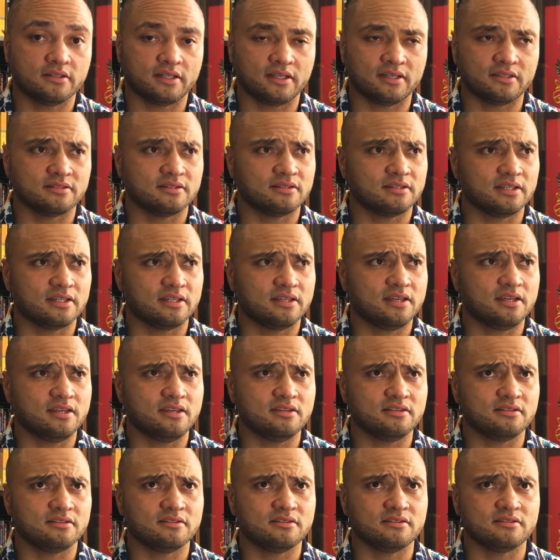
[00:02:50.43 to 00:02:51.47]
I think it's The
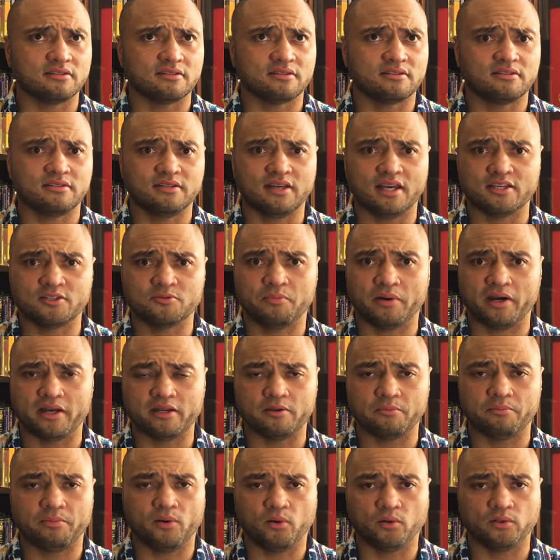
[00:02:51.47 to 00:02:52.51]
Keys to Success by
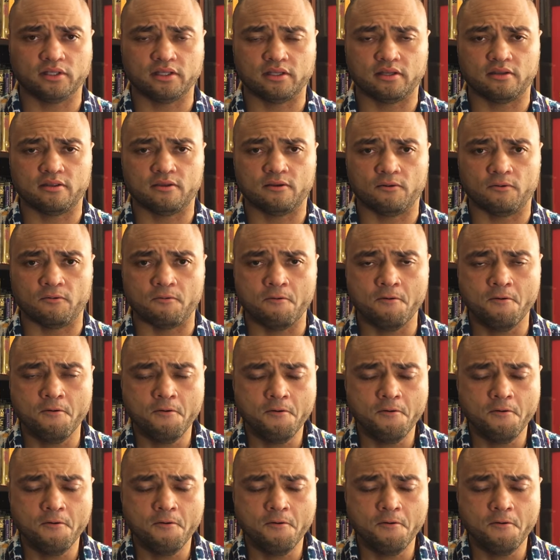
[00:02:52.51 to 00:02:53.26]
Napoleon Hill.